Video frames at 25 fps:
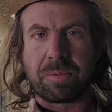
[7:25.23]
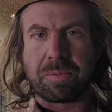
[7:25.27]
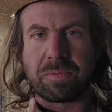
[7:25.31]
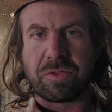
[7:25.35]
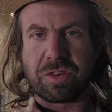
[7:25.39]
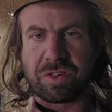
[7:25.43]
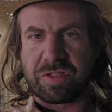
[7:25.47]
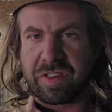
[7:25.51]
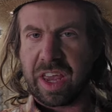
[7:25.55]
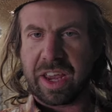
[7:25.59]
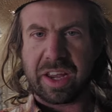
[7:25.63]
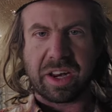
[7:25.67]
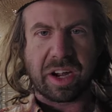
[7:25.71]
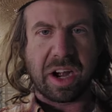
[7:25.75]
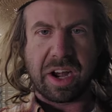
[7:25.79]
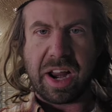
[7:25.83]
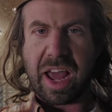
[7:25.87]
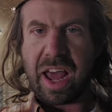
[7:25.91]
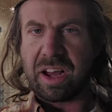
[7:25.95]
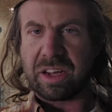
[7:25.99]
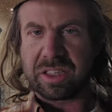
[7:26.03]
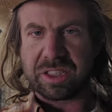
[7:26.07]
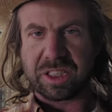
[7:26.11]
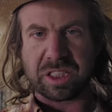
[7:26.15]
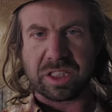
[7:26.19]
just take an
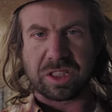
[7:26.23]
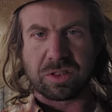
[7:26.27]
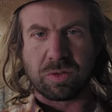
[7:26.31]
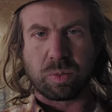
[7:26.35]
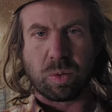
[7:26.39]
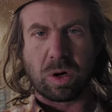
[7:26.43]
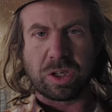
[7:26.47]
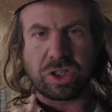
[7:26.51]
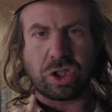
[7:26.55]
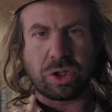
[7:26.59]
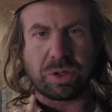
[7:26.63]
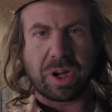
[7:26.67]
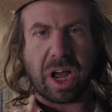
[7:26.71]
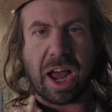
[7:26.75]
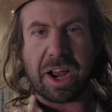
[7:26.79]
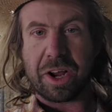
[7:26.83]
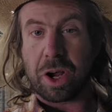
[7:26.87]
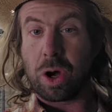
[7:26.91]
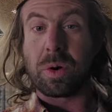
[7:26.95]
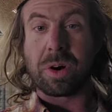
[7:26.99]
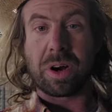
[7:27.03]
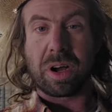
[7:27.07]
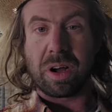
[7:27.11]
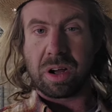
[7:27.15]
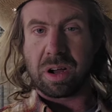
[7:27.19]
analysis of what you got
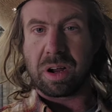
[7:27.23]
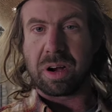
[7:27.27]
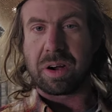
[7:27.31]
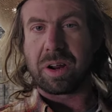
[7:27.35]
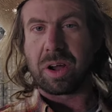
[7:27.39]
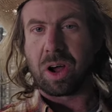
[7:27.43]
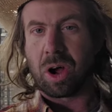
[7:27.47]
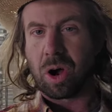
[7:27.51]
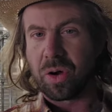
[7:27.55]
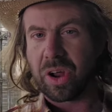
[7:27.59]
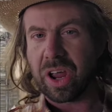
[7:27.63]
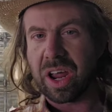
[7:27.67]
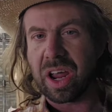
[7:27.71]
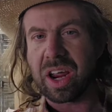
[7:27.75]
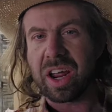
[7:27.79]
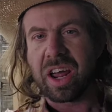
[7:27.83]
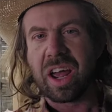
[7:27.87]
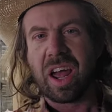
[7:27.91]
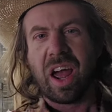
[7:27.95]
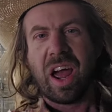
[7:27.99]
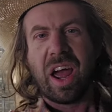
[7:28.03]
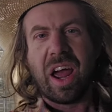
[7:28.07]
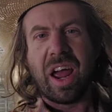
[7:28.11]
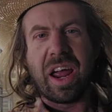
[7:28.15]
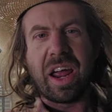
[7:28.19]
going on, okay?
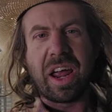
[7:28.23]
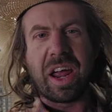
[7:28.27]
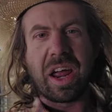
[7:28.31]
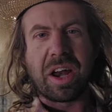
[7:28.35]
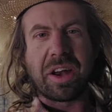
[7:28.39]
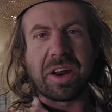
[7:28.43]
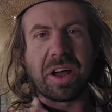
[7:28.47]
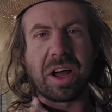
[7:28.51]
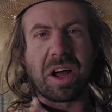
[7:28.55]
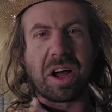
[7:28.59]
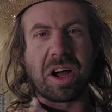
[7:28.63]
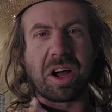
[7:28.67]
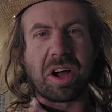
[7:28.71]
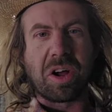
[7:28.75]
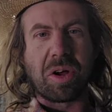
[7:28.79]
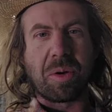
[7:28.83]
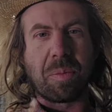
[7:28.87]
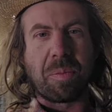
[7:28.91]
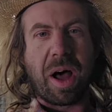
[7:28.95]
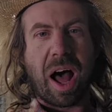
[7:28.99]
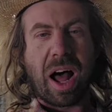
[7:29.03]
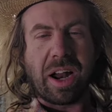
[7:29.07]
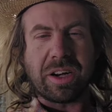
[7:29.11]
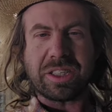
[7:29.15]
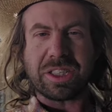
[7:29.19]
And
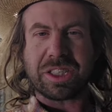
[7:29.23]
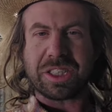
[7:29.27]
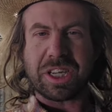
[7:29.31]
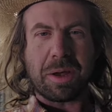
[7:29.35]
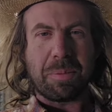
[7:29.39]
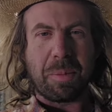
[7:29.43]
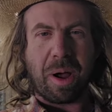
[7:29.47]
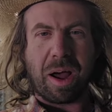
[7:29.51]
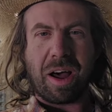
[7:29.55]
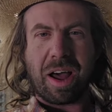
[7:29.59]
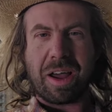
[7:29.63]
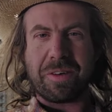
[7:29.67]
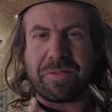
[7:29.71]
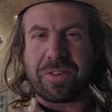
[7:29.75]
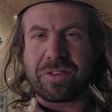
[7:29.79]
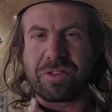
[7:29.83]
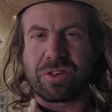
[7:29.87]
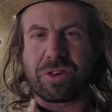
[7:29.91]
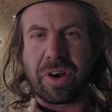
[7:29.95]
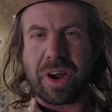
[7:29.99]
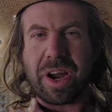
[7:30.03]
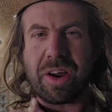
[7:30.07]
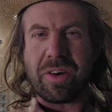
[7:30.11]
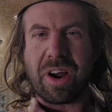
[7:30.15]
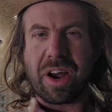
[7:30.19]
I'll just say my life is
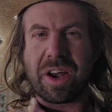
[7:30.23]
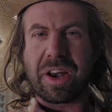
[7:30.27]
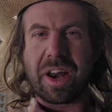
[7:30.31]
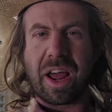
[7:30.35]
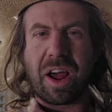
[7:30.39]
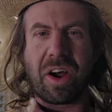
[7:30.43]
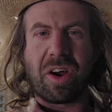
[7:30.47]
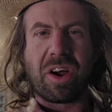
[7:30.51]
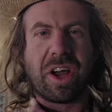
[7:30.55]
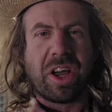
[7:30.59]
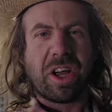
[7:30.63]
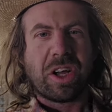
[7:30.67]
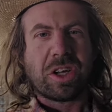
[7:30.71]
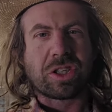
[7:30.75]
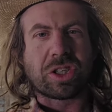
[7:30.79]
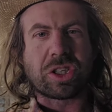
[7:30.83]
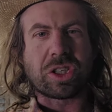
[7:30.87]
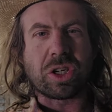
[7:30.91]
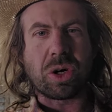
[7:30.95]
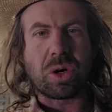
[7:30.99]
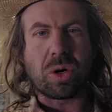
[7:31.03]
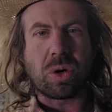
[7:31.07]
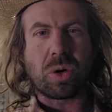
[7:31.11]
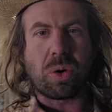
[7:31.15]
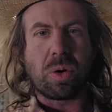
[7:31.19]
great right now.
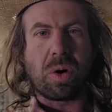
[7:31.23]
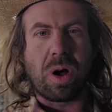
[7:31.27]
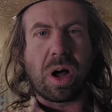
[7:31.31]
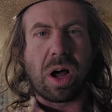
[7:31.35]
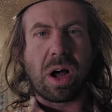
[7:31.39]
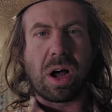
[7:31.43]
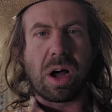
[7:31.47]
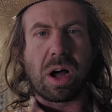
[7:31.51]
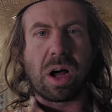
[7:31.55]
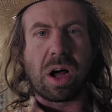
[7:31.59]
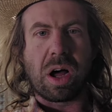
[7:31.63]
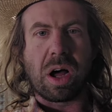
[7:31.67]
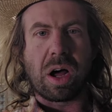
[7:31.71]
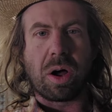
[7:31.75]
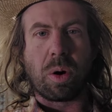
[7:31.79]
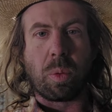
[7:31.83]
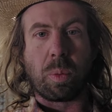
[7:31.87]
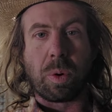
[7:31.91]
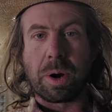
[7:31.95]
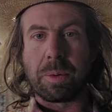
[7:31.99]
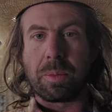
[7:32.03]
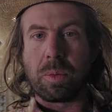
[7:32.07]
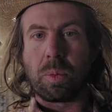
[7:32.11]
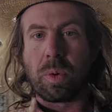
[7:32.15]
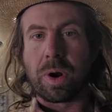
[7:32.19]
So
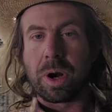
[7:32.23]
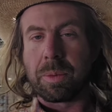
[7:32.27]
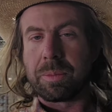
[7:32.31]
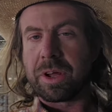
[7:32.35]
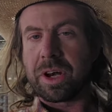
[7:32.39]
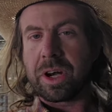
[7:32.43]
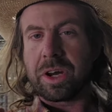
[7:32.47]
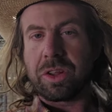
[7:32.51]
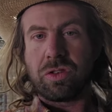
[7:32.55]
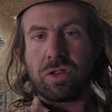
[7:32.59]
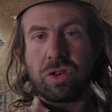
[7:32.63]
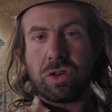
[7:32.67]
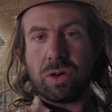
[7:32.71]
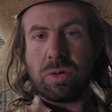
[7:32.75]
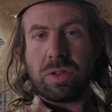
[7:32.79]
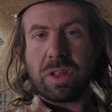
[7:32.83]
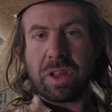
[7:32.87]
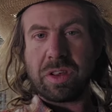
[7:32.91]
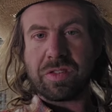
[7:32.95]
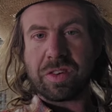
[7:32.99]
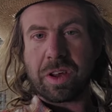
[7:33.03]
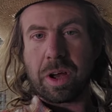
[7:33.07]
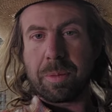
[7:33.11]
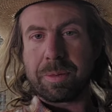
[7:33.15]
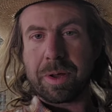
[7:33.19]
what I'm going to do
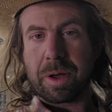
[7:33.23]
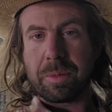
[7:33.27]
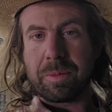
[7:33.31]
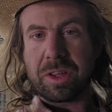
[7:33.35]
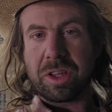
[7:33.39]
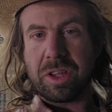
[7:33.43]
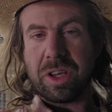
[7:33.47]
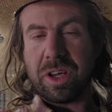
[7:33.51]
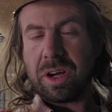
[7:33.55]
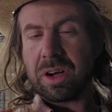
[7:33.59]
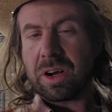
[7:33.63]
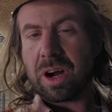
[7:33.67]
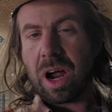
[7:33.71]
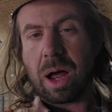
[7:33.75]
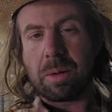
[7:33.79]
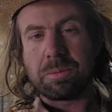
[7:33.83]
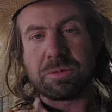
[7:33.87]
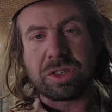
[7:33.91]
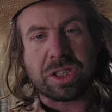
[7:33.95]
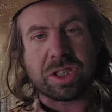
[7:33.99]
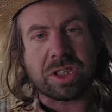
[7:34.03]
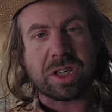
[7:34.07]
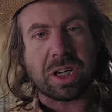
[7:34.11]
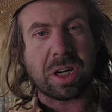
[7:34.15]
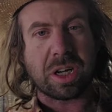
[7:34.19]
this upcoming year, I'm
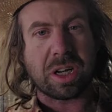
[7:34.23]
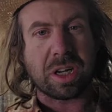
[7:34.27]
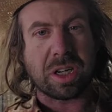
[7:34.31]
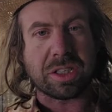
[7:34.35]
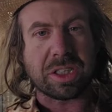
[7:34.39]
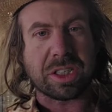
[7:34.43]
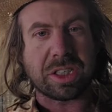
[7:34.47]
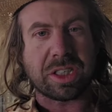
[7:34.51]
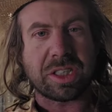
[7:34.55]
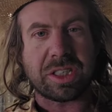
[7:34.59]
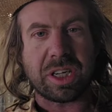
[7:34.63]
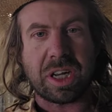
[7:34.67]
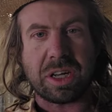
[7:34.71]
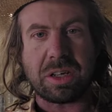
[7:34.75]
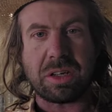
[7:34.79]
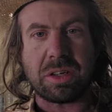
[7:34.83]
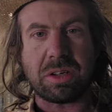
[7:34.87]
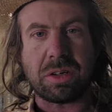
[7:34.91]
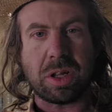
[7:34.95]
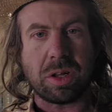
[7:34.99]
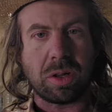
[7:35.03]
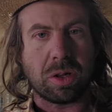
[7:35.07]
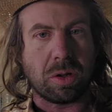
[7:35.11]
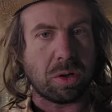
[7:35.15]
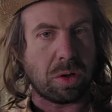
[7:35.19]
just going to
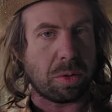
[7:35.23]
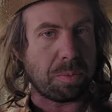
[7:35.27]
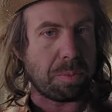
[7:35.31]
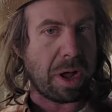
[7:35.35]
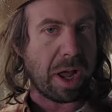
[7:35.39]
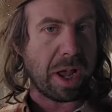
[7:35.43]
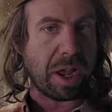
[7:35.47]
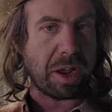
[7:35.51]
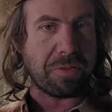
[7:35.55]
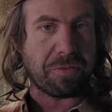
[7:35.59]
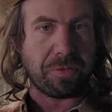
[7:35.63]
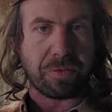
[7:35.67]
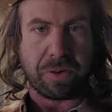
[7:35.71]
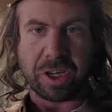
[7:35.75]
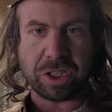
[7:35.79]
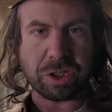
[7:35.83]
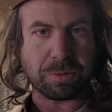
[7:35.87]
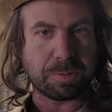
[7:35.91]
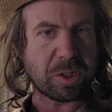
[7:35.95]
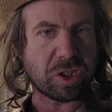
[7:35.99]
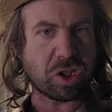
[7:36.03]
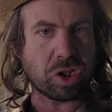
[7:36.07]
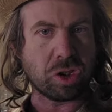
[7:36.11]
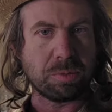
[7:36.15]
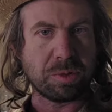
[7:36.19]
sell my
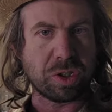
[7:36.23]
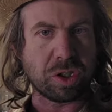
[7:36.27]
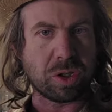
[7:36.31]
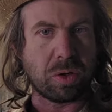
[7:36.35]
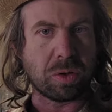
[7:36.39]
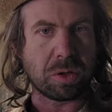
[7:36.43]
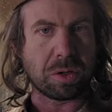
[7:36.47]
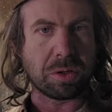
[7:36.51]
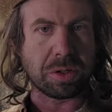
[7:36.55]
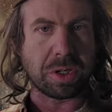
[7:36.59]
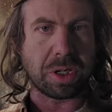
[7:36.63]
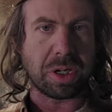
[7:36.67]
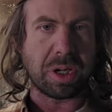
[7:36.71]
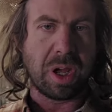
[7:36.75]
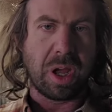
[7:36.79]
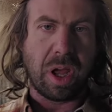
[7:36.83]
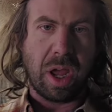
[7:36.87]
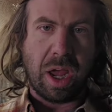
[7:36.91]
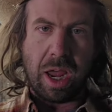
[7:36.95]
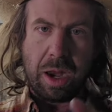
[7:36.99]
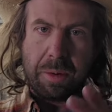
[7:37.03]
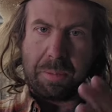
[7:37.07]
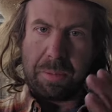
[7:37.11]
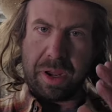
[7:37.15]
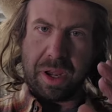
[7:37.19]
fresh mushrooms locally
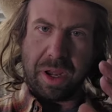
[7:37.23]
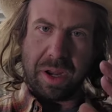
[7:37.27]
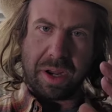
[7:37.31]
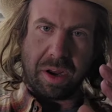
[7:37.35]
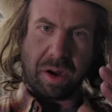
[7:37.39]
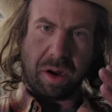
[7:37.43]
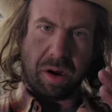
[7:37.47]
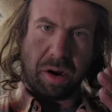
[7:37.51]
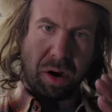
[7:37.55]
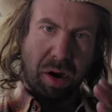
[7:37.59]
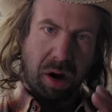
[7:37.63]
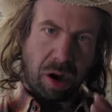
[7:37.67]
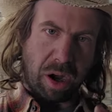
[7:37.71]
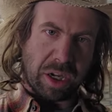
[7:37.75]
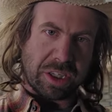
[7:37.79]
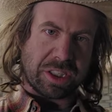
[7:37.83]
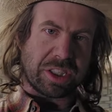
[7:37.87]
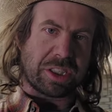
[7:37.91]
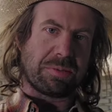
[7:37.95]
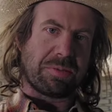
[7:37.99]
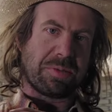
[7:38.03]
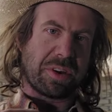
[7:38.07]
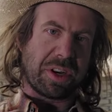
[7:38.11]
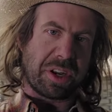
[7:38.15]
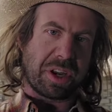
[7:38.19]
and make
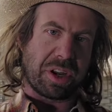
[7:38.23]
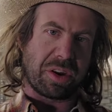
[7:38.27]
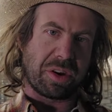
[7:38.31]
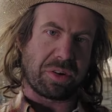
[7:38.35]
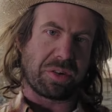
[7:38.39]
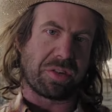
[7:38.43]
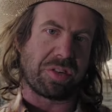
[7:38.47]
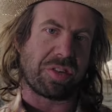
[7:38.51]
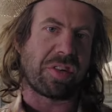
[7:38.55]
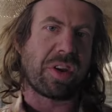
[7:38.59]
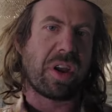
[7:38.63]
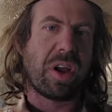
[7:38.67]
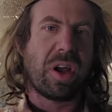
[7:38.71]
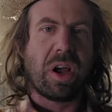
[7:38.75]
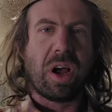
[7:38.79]
awesome videos